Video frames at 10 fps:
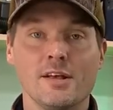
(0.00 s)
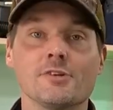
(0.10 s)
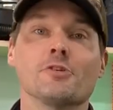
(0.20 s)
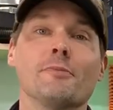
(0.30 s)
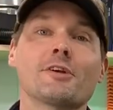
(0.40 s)

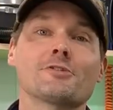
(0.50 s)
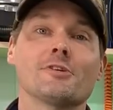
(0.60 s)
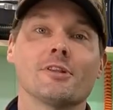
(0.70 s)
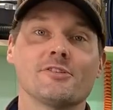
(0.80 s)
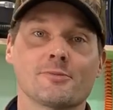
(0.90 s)
So make sure
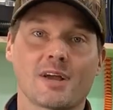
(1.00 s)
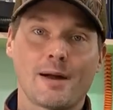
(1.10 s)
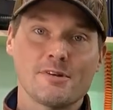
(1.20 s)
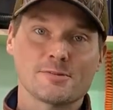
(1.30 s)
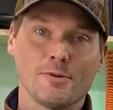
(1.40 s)
you leave some
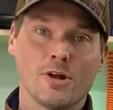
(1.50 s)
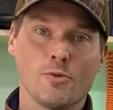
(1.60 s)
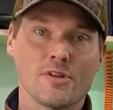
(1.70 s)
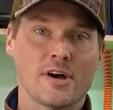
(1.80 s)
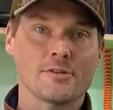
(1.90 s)
comments below
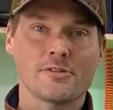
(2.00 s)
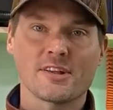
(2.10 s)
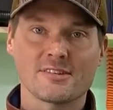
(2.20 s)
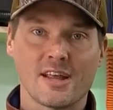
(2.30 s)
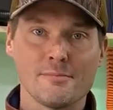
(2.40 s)
with other
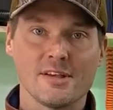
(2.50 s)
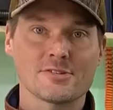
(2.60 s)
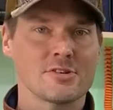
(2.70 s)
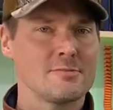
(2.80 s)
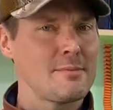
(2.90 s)
things that I
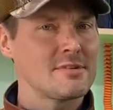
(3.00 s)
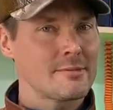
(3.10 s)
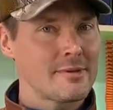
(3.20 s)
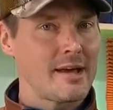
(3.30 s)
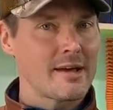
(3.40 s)
missed or maybe
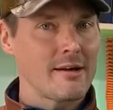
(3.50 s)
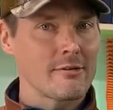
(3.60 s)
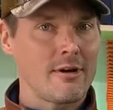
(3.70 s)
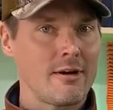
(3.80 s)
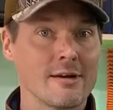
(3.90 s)
something I got
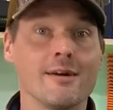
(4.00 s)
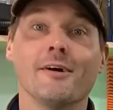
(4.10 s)
wrong.